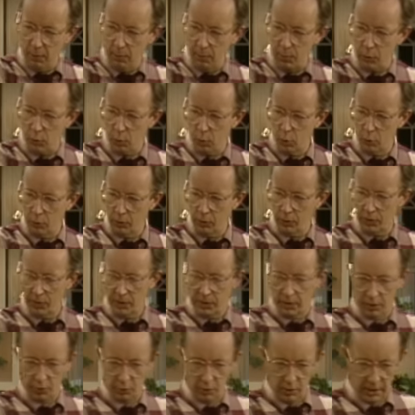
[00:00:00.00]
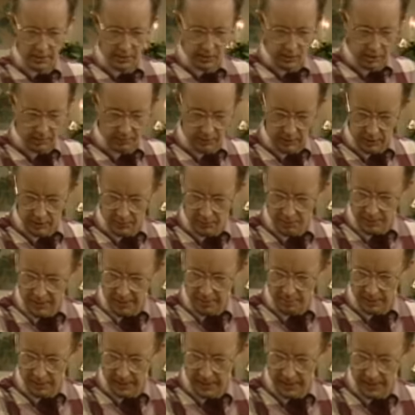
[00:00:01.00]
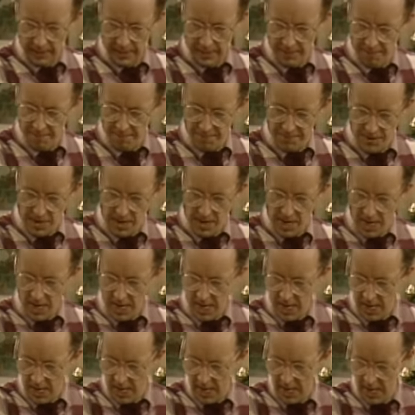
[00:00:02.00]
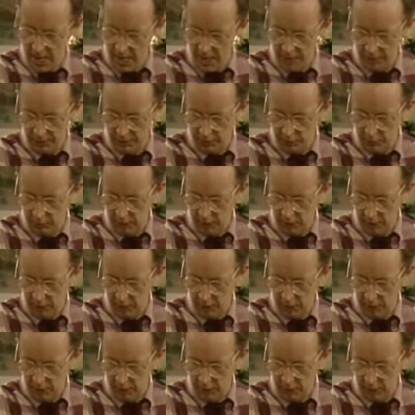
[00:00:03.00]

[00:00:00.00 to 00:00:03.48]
abused the trust of this family far too